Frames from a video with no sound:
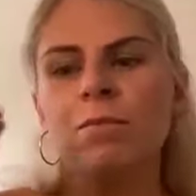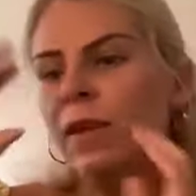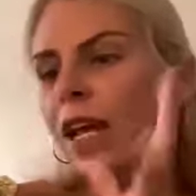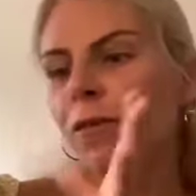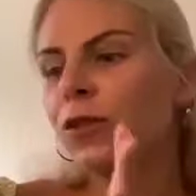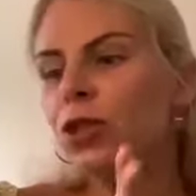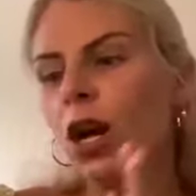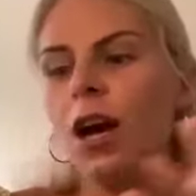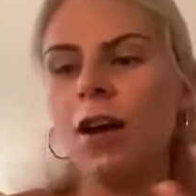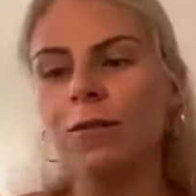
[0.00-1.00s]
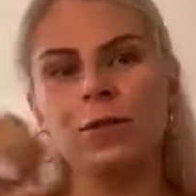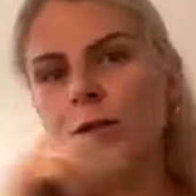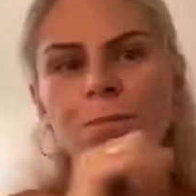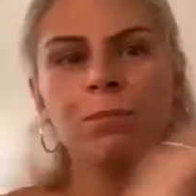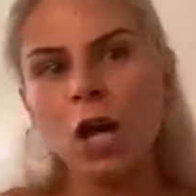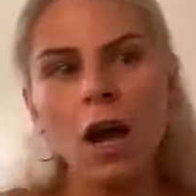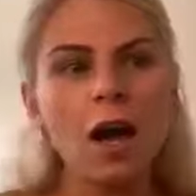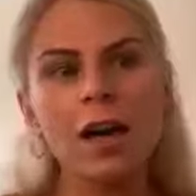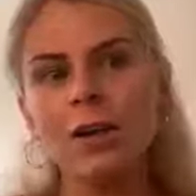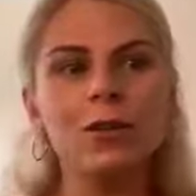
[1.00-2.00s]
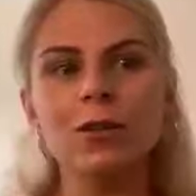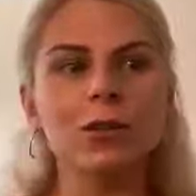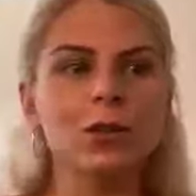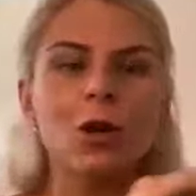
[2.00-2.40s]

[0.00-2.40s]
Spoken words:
lift shaft, tiles,